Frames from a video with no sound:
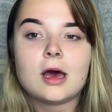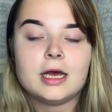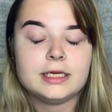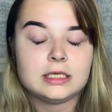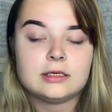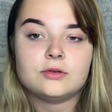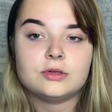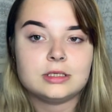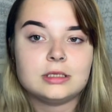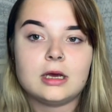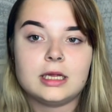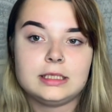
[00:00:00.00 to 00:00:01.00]
I did a,
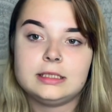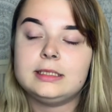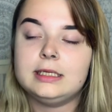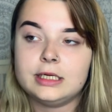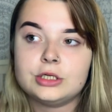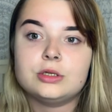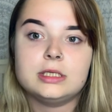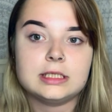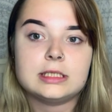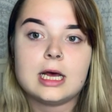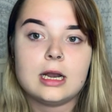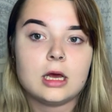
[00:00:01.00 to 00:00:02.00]
I literally
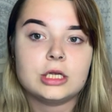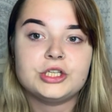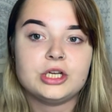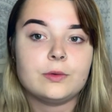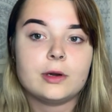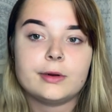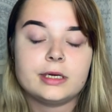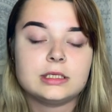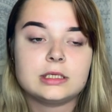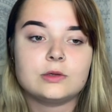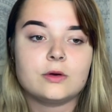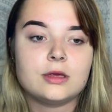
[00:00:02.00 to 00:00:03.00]
did that last year when I went
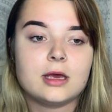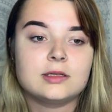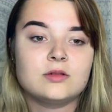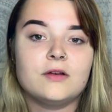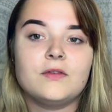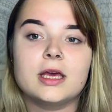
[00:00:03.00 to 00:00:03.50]
into year twelve.